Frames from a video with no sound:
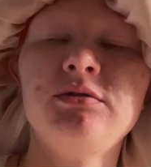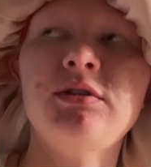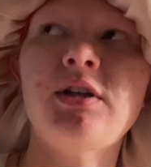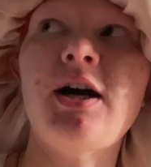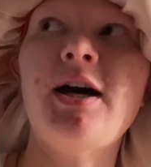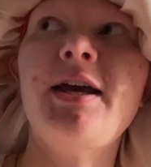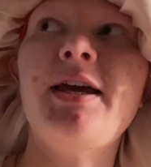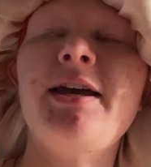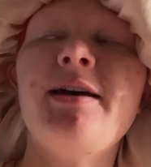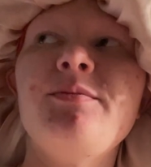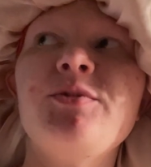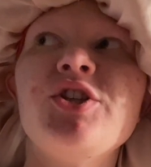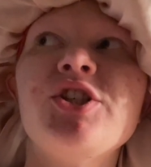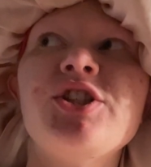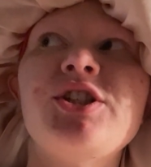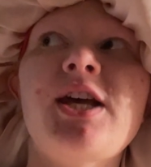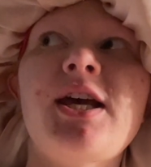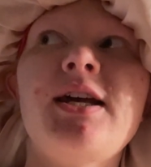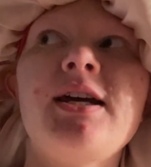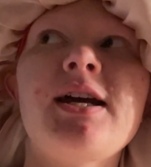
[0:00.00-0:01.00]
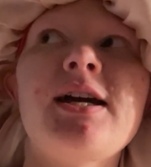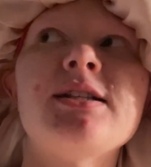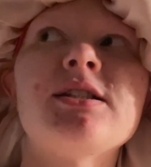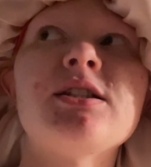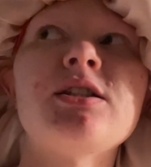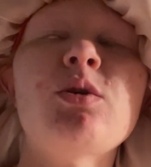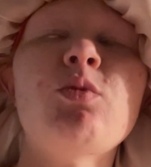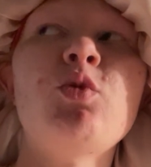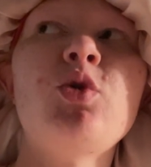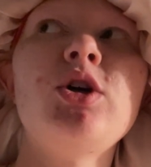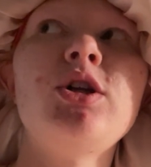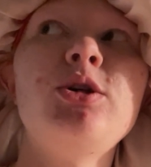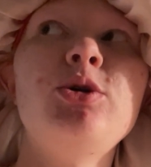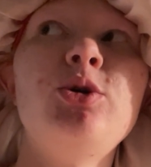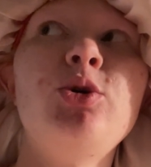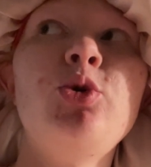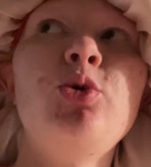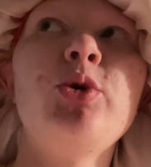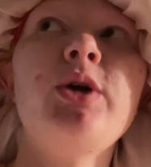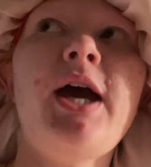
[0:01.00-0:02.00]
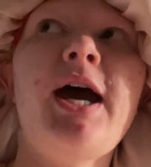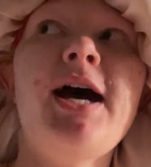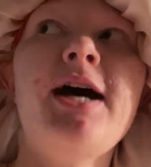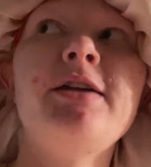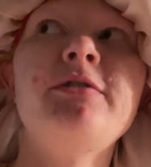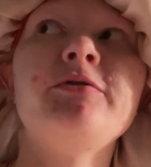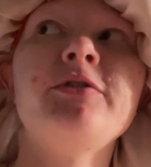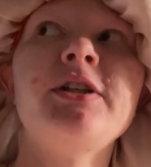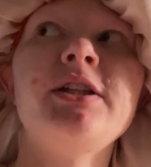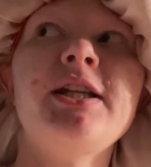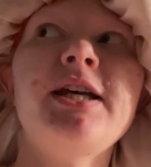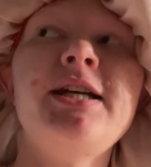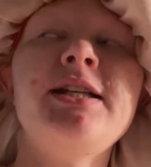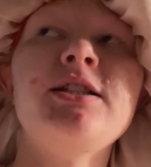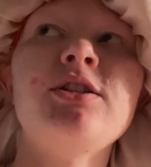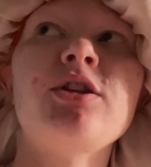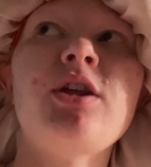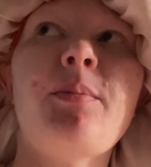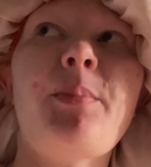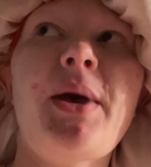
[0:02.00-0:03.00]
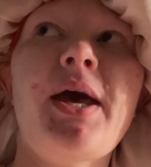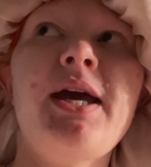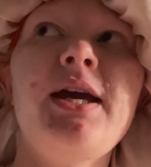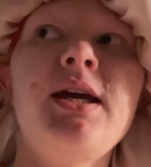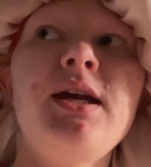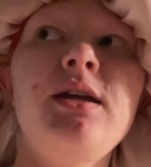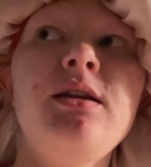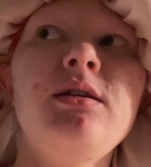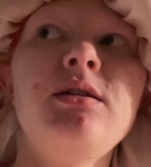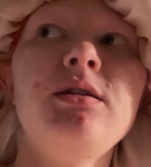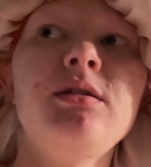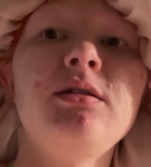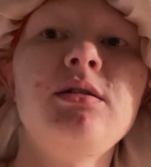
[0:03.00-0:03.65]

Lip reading: I am just saying, as someone who can relate to the pain,